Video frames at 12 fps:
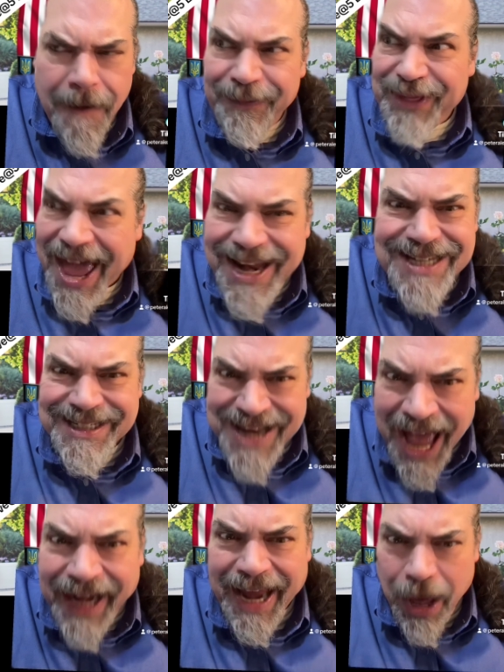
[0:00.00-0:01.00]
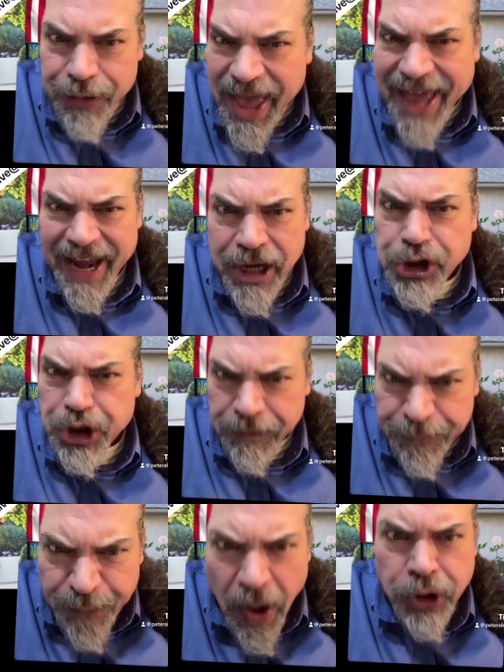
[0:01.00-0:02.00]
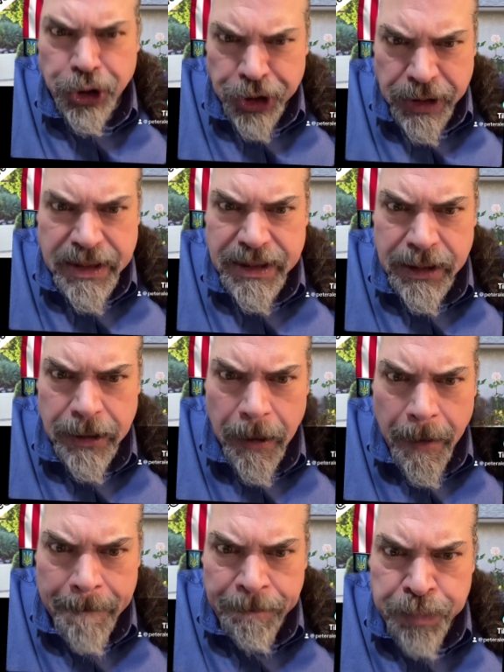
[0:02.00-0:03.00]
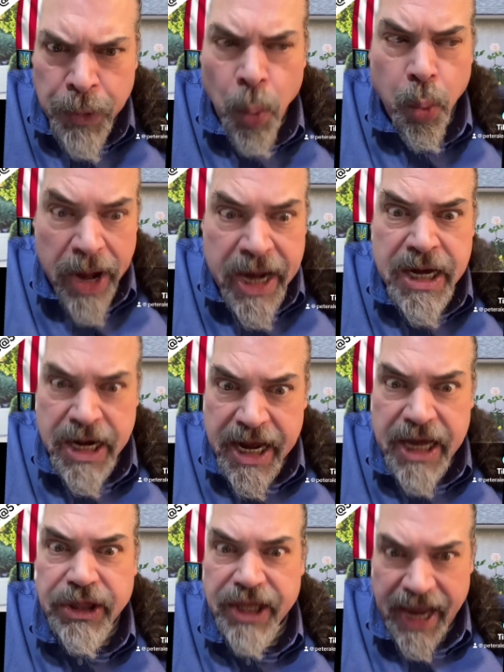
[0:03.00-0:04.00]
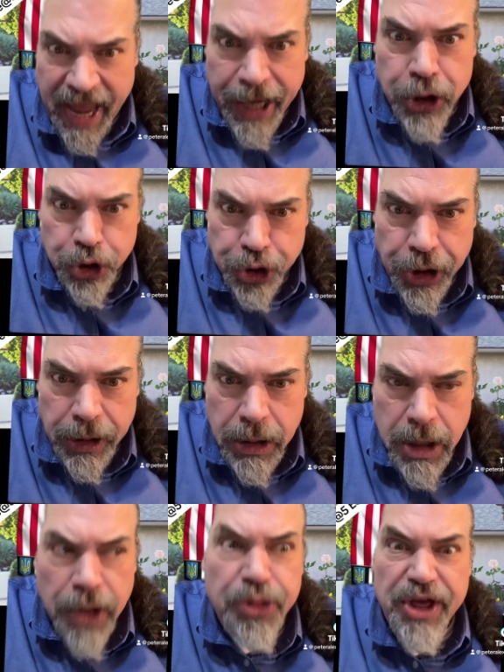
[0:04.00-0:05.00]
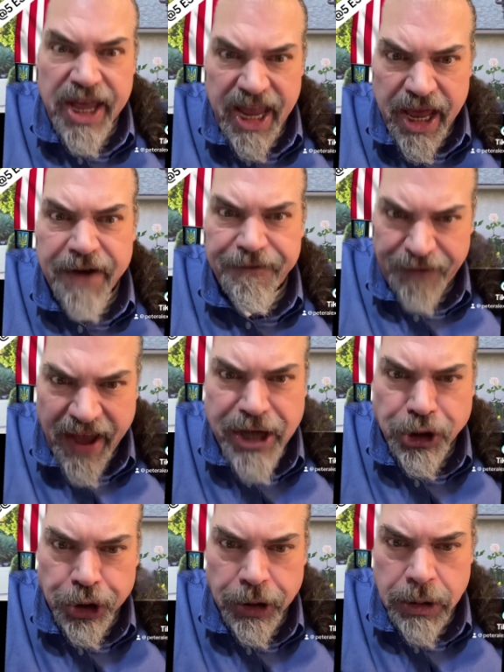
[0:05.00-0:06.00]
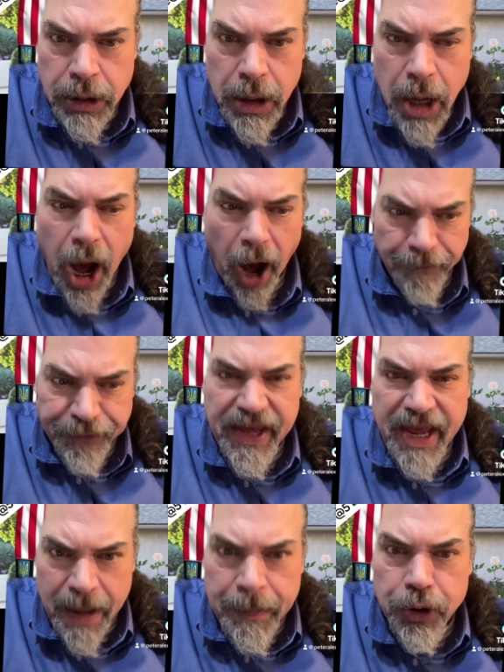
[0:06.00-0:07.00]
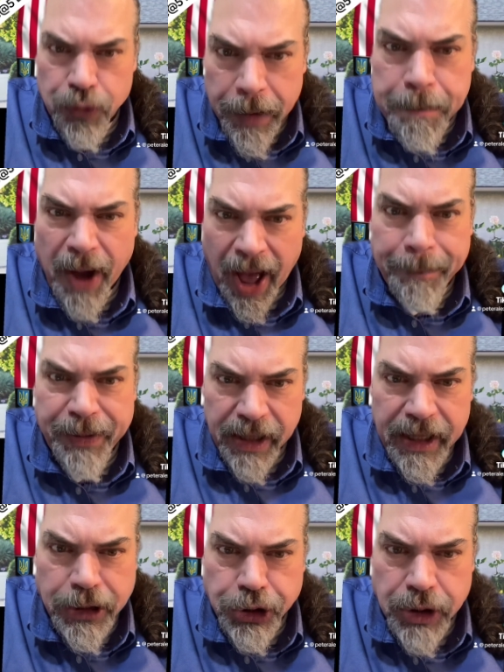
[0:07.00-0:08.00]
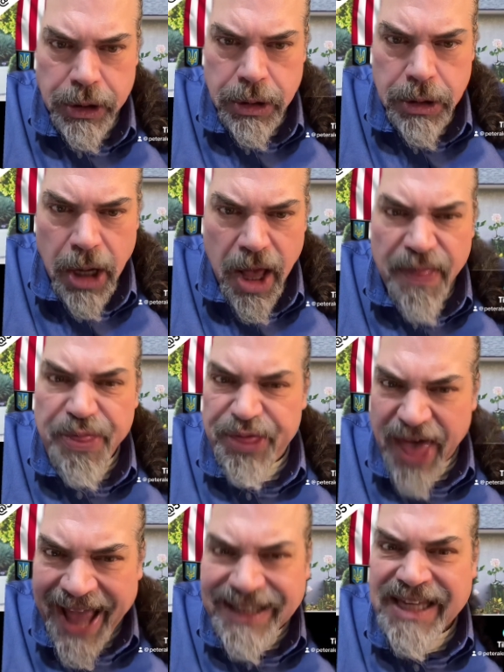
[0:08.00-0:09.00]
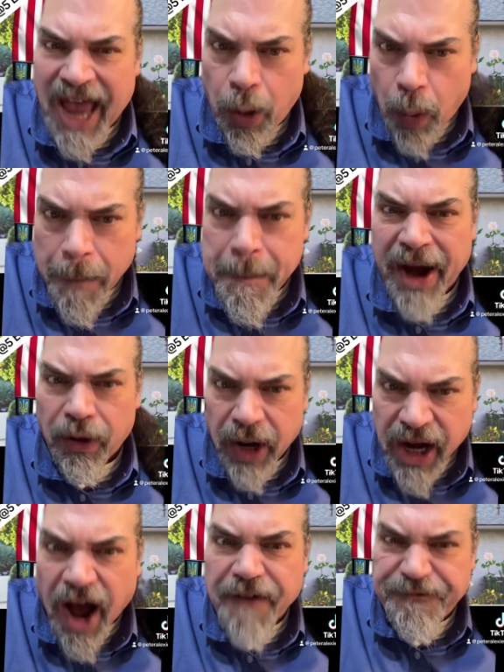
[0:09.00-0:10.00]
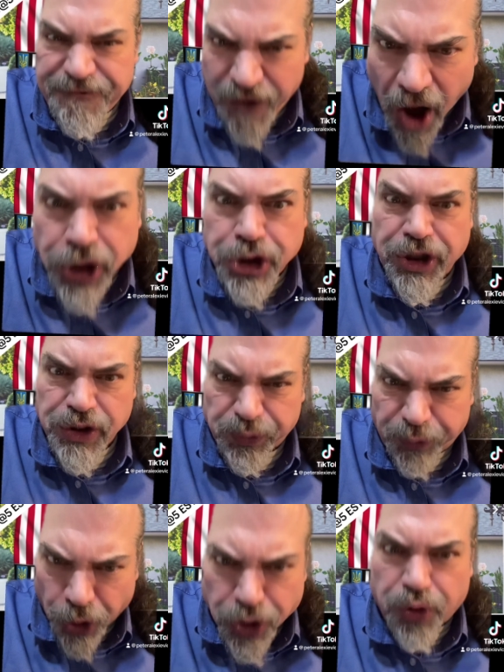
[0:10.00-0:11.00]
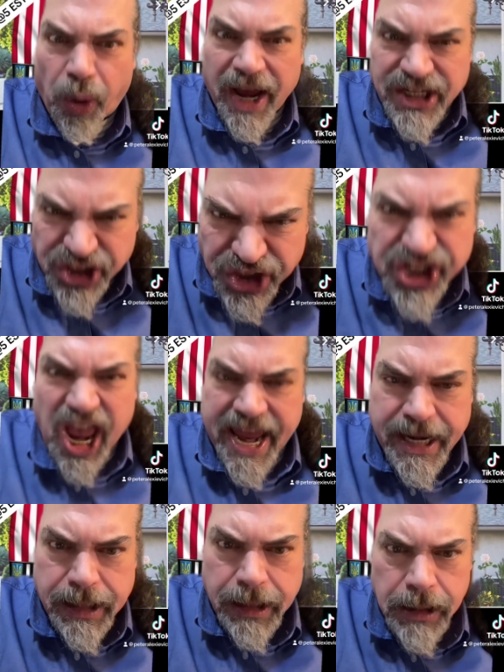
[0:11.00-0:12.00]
That is not how that engine functions. We need the energy, the innovation of the immigrant population. That's how America functions, for Christ's sake.